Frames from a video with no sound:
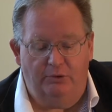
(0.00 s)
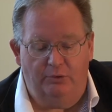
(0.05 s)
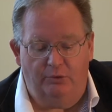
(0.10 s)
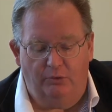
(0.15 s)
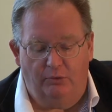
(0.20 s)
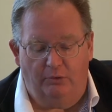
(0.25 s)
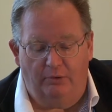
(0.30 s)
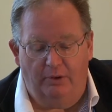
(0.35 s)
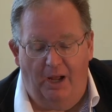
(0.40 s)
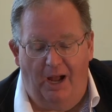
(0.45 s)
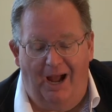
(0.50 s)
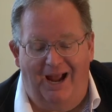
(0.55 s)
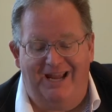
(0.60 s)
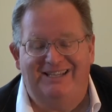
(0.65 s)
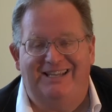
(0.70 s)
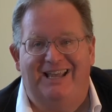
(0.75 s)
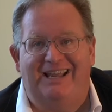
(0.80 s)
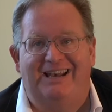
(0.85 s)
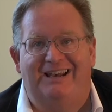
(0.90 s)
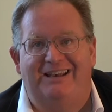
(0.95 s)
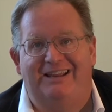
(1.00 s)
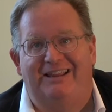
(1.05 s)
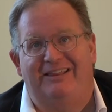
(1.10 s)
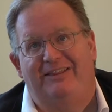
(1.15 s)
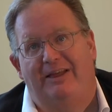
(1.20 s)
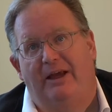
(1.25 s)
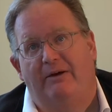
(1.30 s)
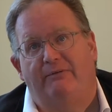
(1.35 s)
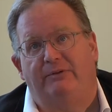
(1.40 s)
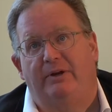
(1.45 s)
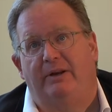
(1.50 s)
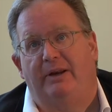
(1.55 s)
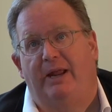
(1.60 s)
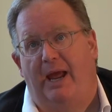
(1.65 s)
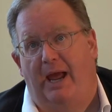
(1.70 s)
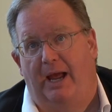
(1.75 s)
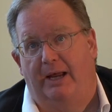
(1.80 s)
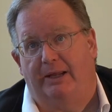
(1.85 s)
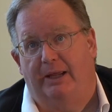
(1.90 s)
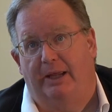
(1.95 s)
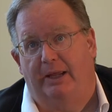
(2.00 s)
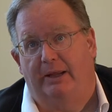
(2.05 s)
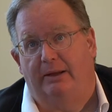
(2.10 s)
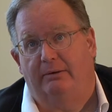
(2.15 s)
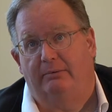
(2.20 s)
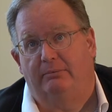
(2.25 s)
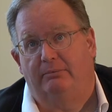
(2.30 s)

Google identity theft and hacking.